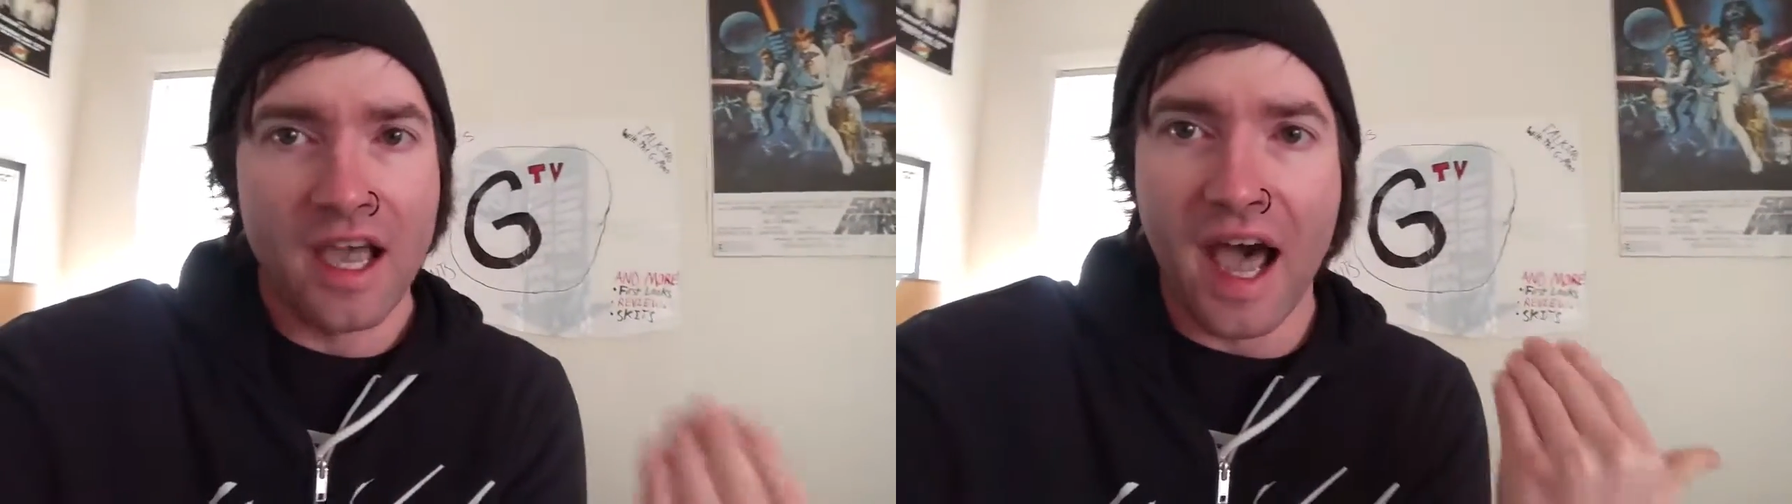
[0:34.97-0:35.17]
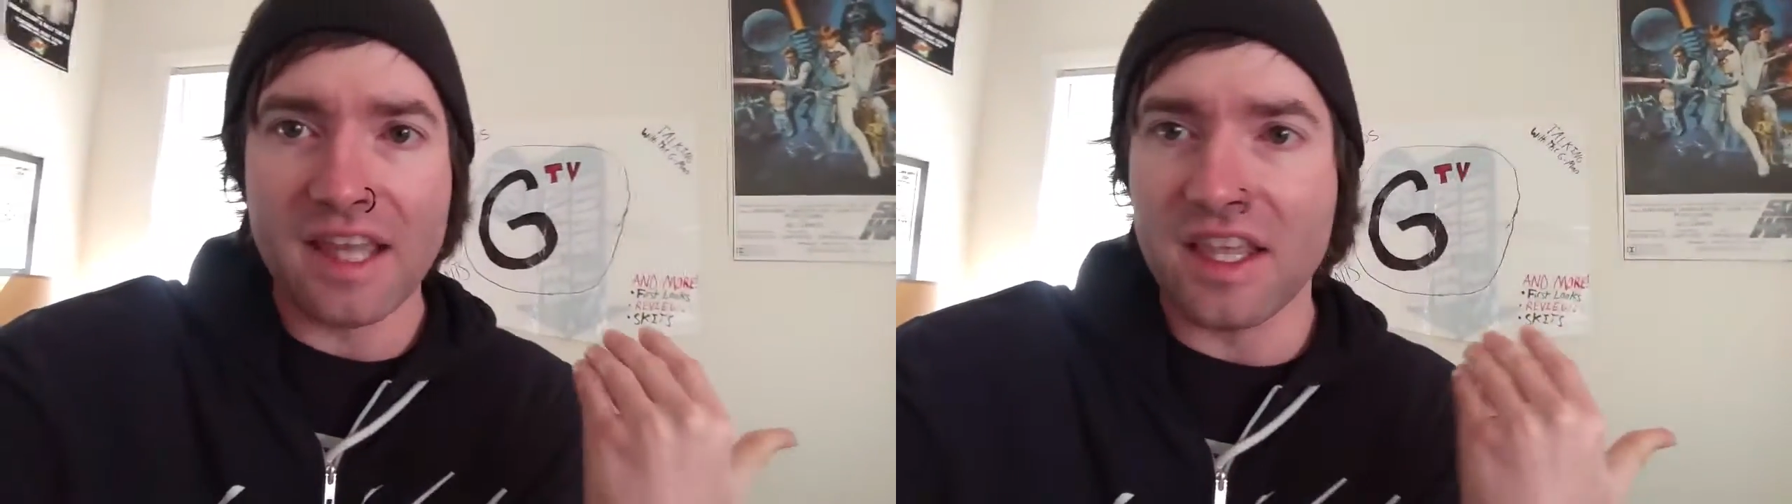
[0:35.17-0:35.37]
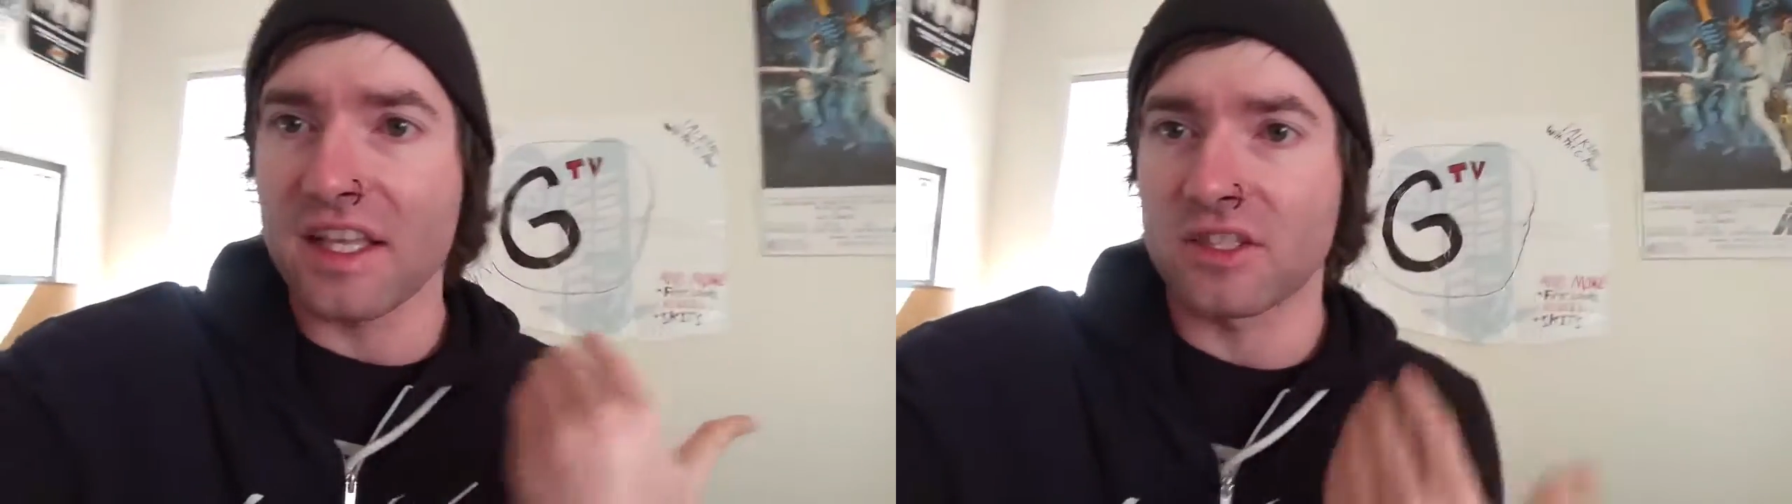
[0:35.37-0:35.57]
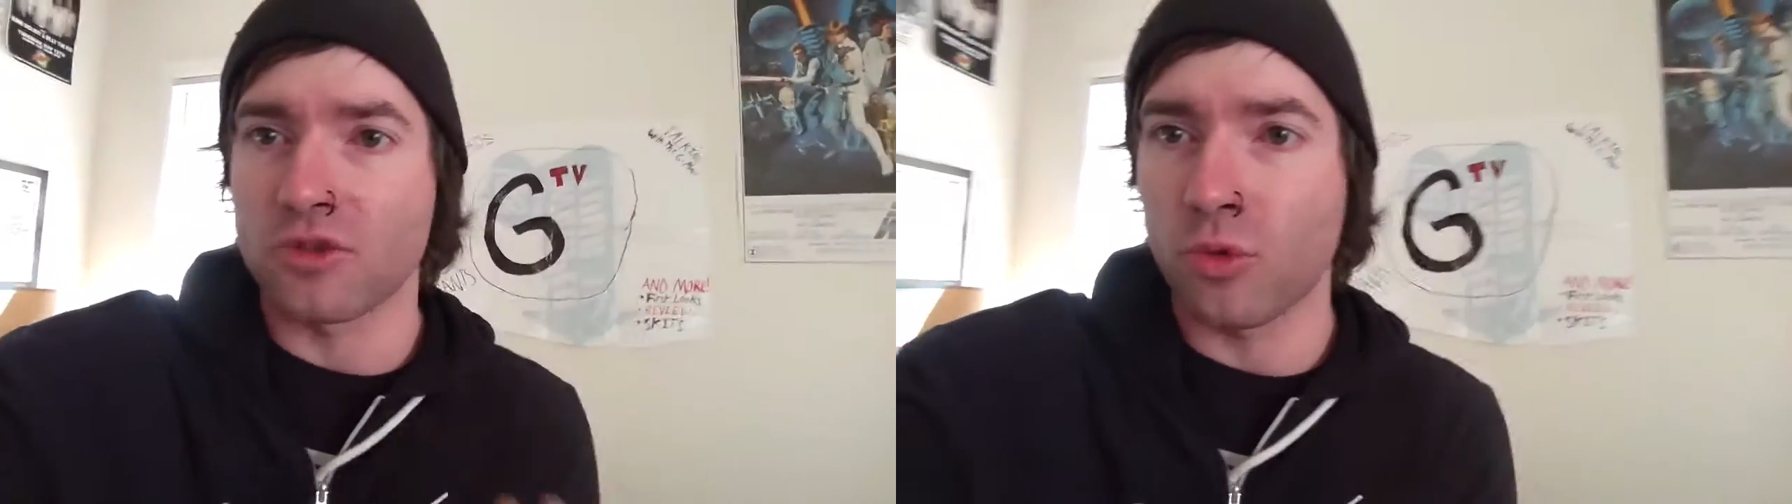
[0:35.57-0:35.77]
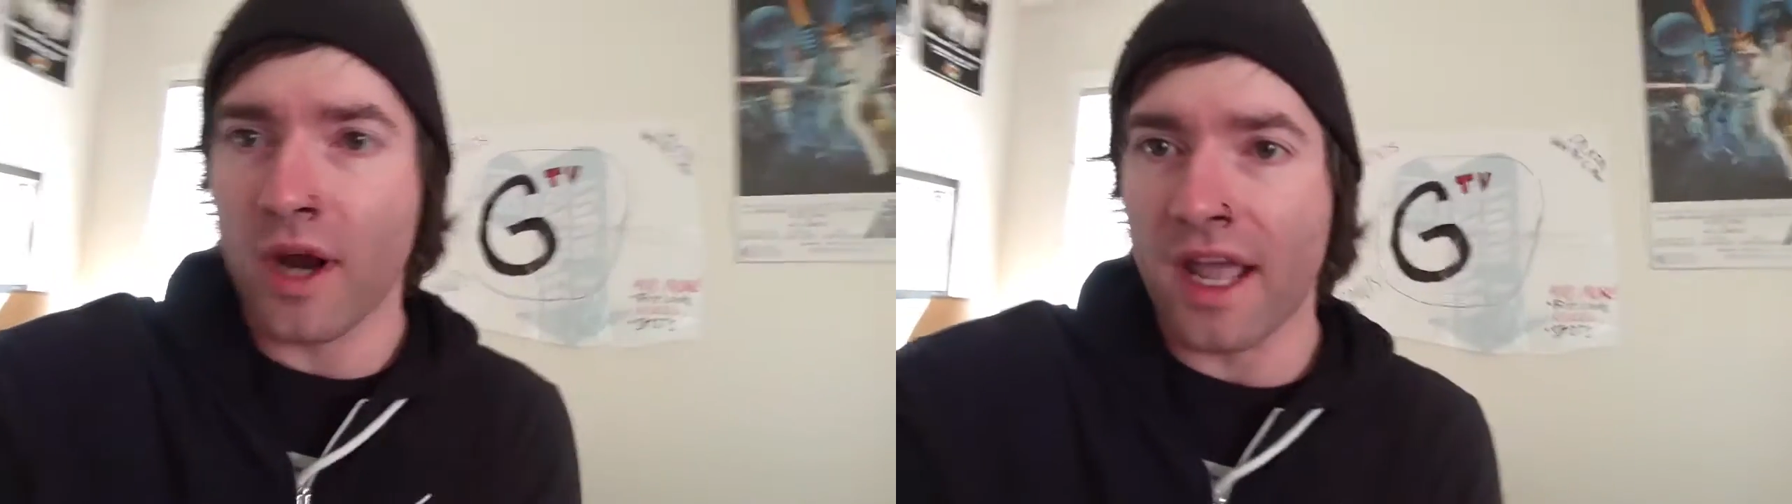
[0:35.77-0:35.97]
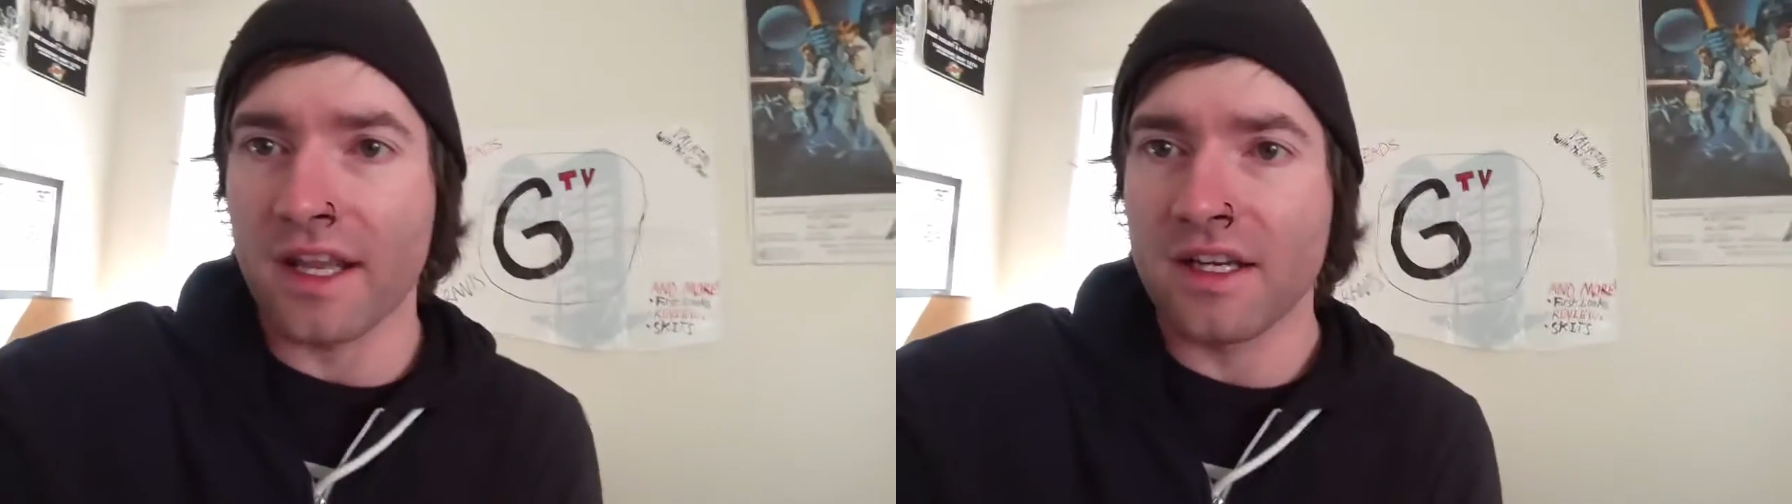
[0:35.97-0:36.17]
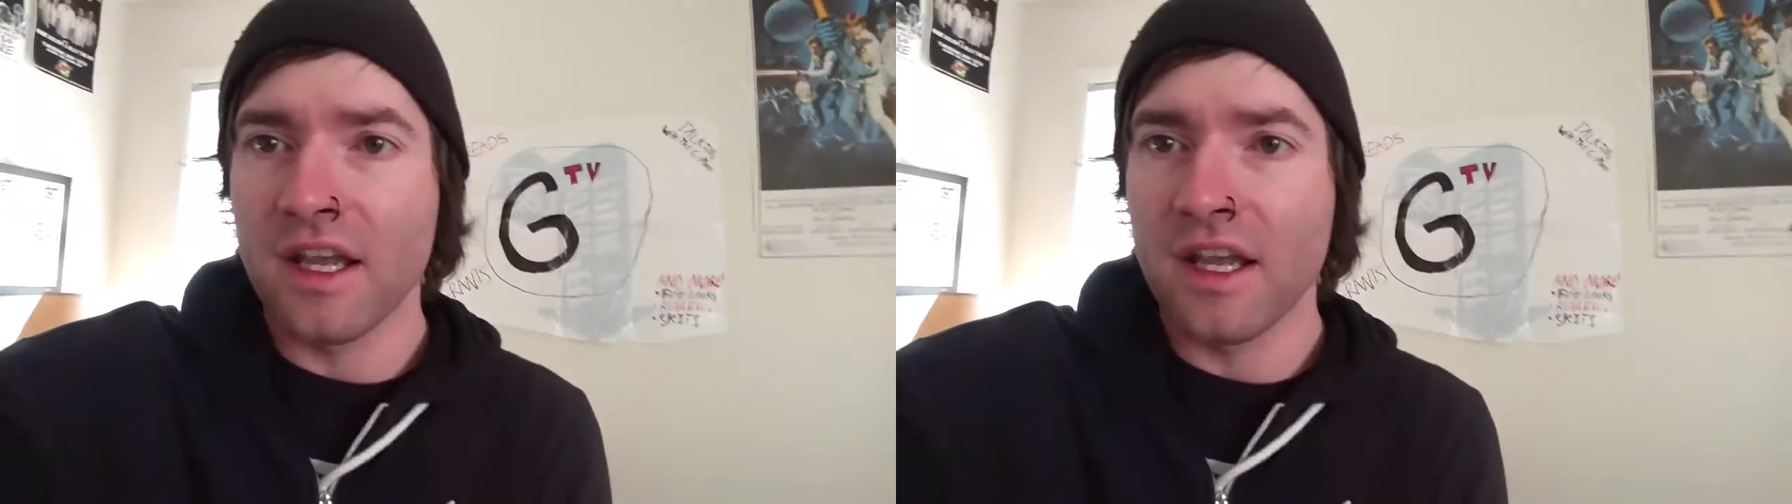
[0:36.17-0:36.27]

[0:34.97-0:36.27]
I think it's great.